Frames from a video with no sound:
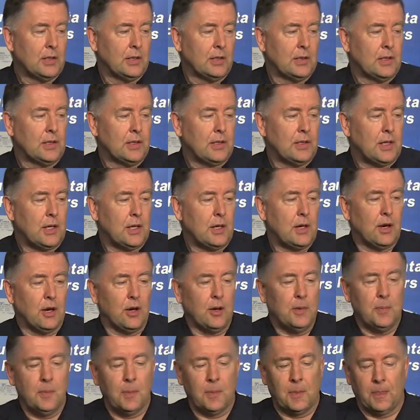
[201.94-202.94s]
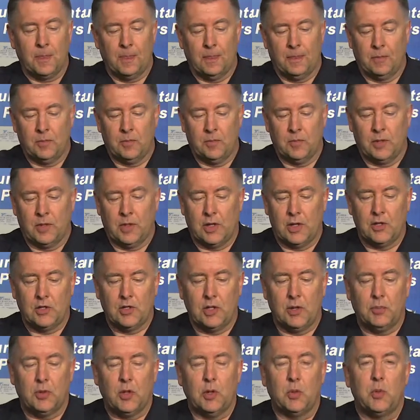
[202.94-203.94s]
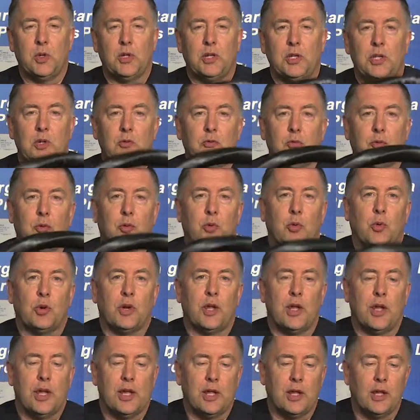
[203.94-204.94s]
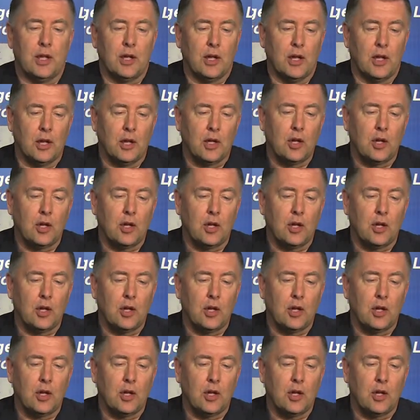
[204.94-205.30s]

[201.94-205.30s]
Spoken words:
This here is something we did for a